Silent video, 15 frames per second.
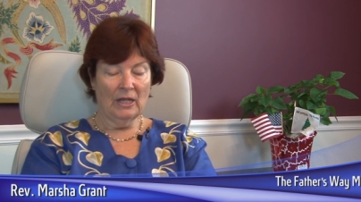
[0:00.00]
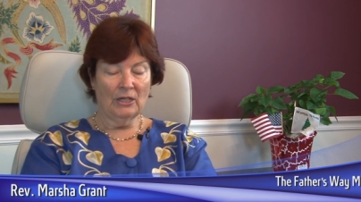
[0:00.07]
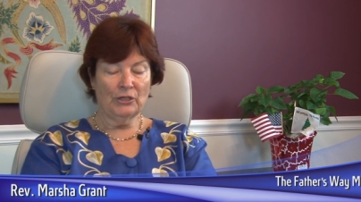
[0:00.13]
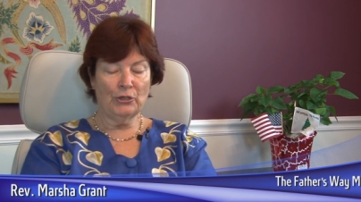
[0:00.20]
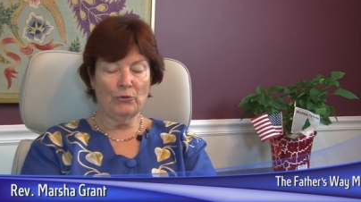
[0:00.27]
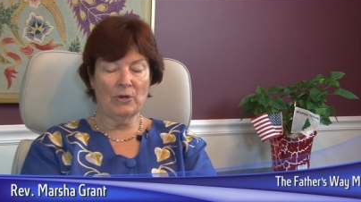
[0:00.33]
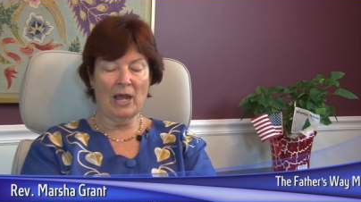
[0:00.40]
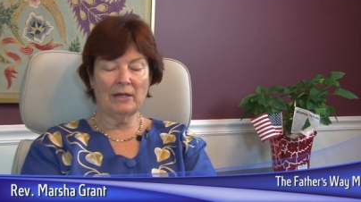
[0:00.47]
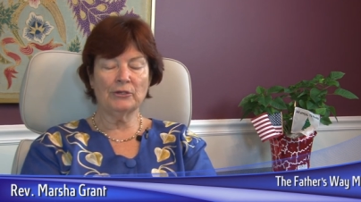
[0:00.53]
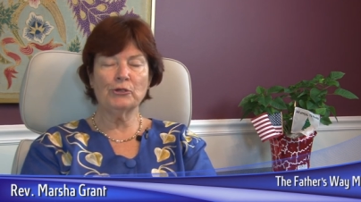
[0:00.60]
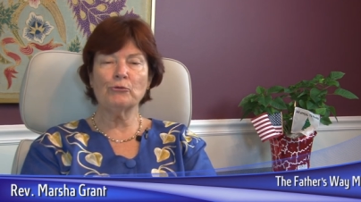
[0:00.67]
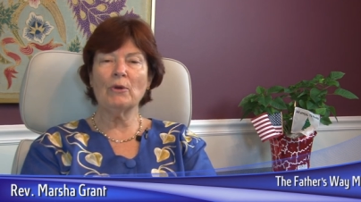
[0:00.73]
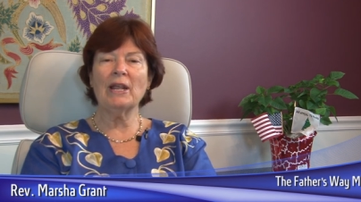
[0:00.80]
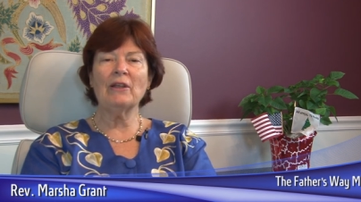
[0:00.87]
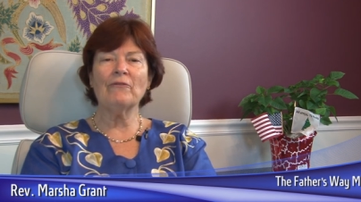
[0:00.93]
Do not
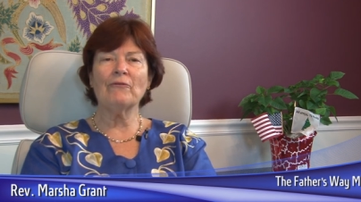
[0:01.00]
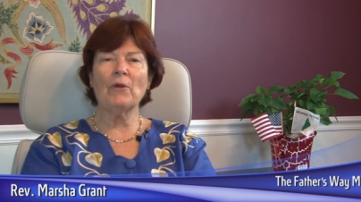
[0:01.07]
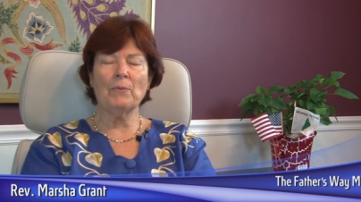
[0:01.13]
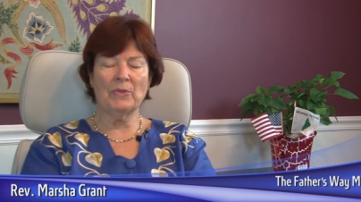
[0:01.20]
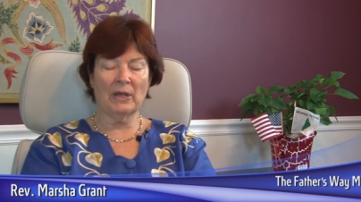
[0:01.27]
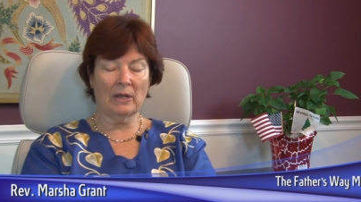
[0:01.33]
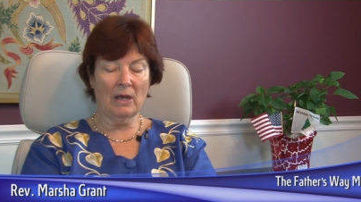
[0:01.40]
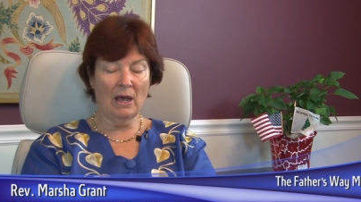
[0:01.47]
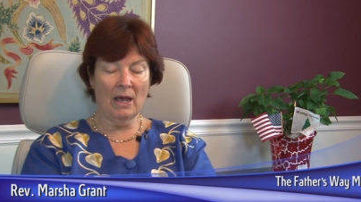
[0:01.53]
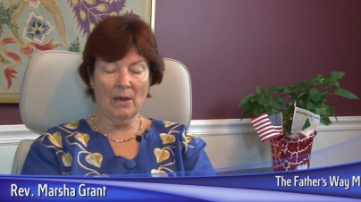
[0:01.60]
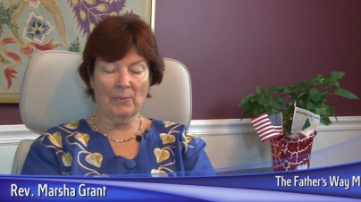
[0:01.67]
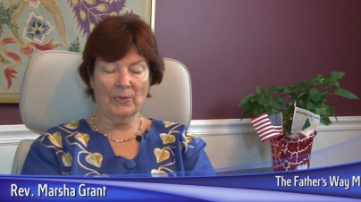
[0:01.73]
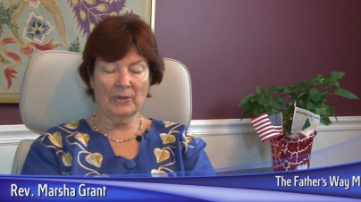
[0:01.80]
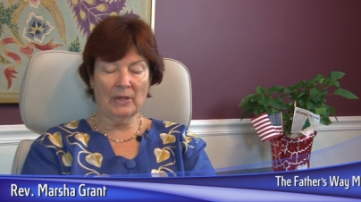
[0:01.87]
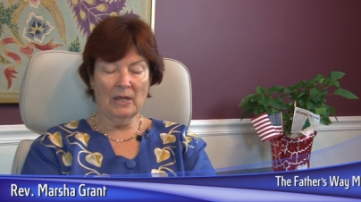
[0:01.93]
drink from the cup